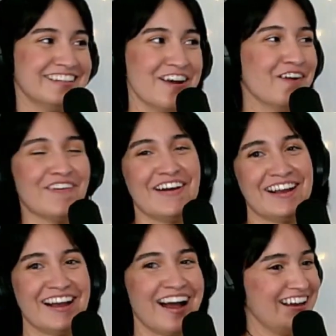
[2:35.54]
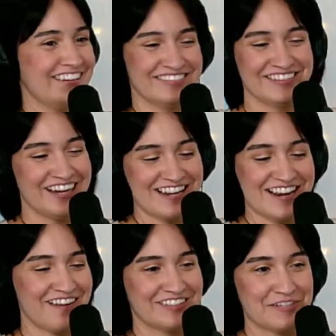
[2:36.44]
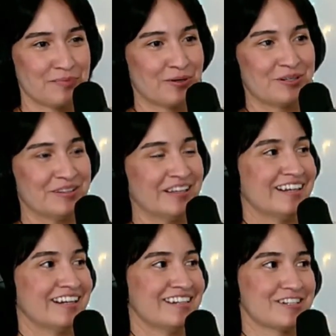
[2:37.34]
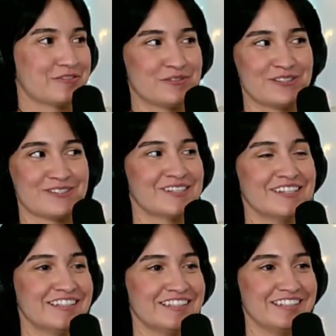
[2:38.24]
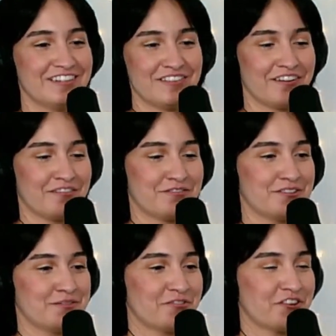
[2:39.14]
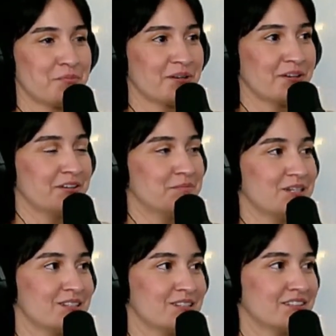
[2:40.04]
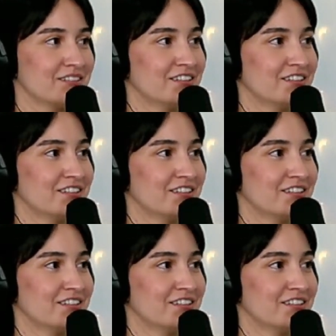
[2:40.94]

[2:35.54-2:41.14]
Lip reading: No, I don't know. I didn't have any part in that. I just was, there for a free period, basically.